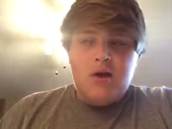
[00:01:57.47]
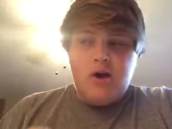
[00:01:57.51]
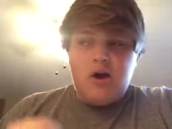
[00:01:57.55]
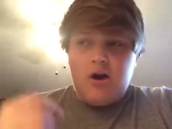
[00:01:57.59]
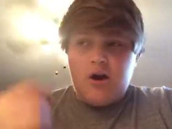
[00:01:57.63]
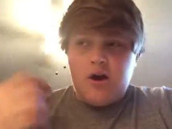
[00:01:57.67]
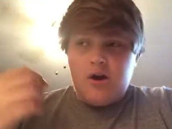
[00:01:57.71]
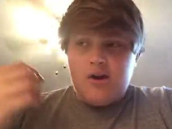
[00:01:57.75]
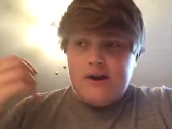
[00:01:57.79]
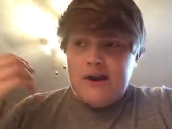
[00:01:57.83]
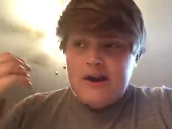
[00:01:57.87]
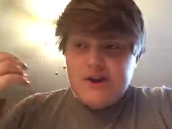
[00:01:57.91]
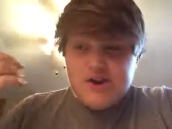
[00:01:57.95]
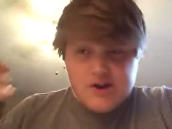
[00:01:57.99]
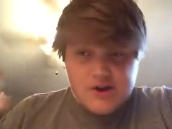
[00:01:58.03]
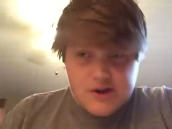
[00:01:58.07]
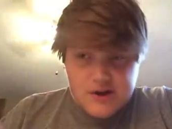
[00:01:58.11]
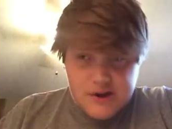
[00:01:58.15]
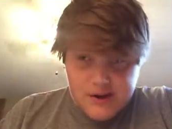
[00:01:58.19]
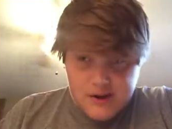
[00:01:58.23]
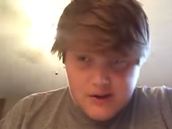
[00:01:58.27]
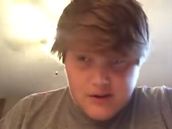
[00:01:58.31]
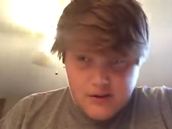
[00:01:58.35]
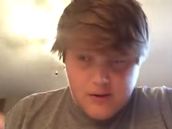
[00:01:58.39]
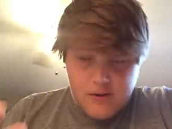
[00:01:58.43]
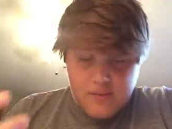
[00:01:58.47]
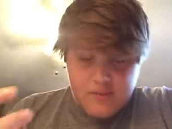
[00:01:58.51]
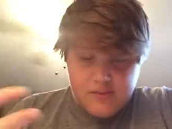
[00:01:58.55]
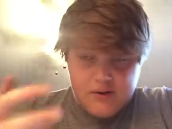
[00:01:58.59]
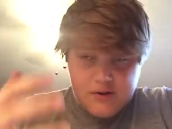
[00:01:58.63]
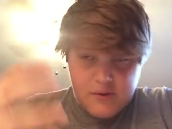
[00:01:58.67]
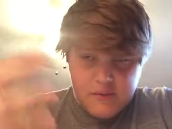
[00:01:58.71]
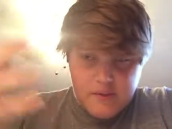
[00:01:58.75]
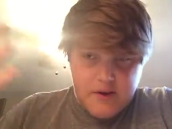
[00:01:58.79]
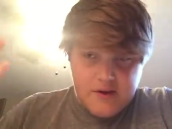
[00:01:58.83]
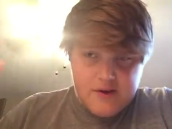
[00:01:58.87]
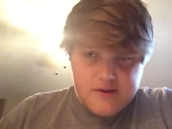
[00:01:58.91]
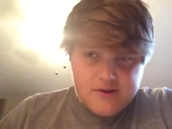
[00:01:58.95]
A Cartesian ego
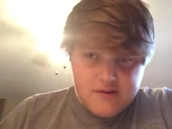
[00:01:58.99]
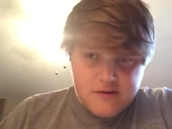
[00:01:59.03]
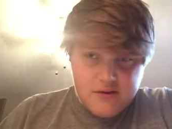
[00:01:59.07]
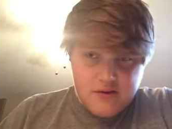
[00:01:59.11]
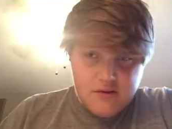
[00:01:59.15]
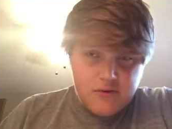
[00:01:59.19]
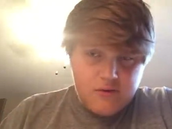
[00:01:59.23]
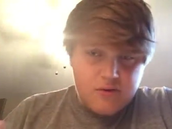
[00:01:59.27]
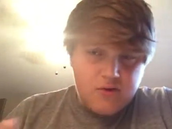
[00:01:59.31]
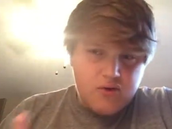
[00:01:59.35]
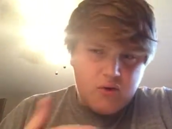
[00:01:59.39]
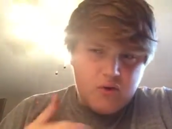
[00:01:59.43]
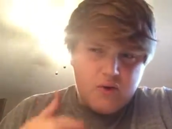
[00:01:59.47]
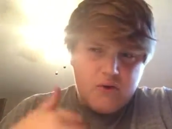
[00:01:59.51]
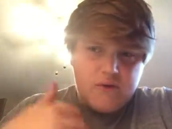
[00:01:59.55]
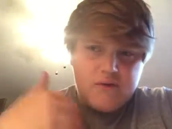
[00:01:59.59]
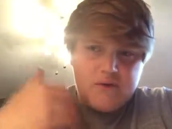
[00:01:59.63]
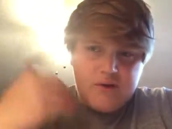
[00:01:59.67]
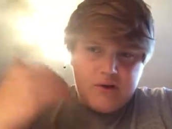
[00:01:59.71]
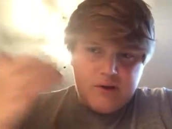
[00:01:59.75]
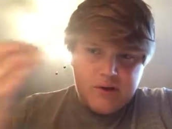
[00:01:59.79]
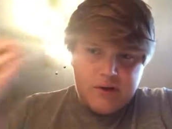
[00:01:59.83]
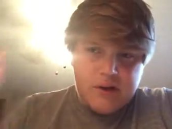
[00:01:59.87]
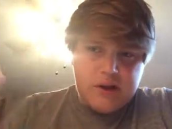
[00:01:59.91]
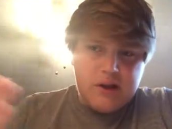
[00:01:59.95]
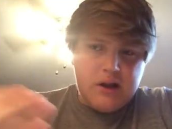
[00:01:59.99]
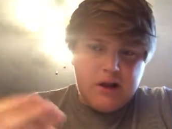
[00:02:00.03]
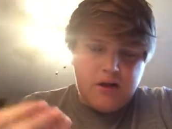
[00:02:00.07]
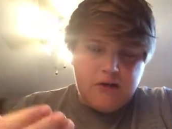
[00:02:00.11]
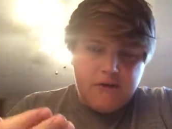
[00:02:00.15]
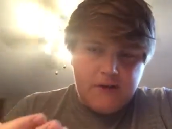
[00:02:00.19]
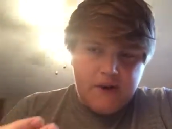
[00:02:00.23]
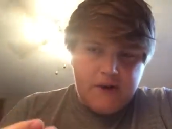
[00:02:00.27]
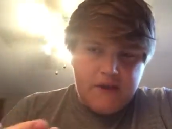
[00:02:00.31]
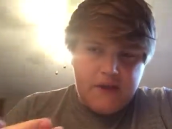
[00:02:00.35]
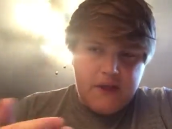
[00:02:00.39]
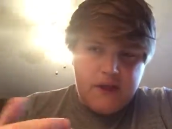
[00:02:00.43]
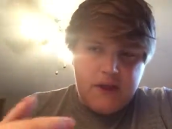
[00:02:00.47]
to make to sort of
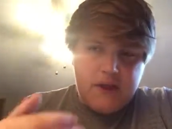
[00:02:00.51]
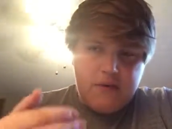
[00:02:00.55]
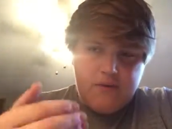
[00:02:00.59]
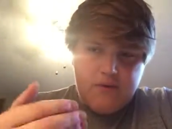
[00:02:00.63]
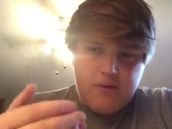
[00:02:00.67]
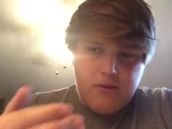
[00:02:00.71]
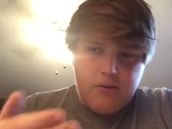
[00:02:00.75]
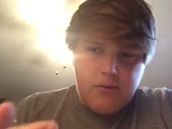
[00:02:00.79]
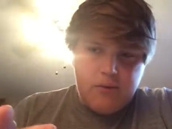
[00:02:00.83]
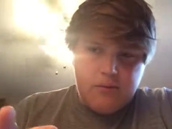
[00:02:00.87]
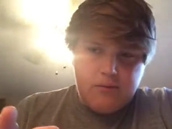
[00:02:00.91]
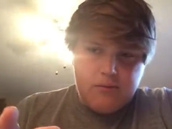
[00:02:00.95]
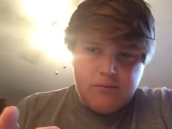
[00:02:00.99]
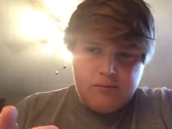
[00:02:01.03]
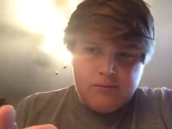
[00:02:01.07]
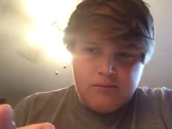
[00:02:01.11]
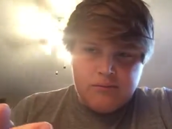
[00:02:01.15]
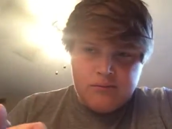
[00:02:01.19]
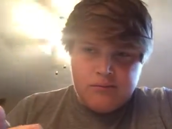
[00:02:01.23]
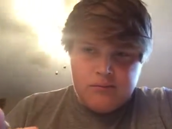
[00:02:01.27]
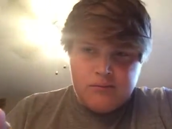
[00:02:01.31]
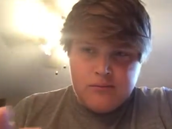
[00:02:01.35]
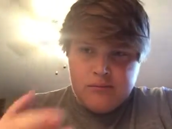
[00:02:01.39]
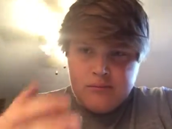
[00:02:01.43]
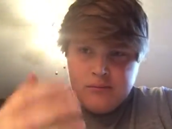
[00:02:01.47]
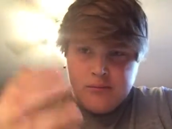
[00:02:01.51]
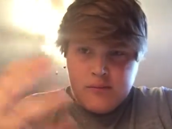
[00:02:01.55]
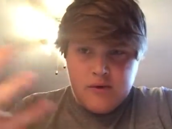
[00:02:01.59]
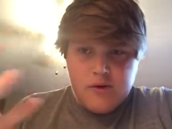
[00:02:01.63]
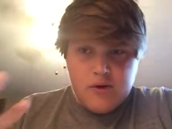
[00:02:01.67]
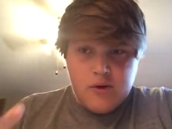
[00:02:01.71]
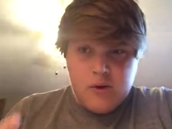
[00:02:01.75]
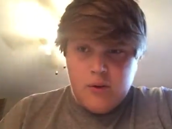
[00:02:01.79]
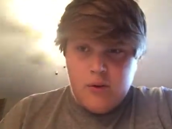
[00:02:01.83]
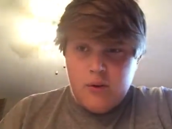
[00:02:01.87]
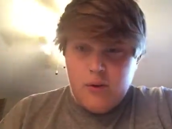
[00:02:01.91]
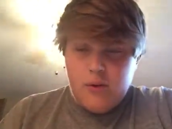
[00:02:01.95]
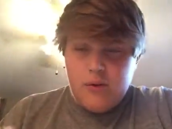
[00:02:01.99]
clarify that if you
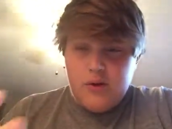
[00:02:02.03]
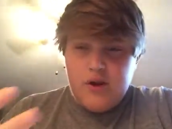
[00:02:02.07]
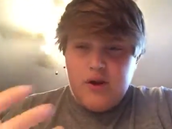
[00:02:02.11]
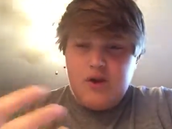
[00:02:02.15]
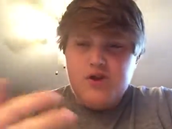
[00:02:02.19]
don't know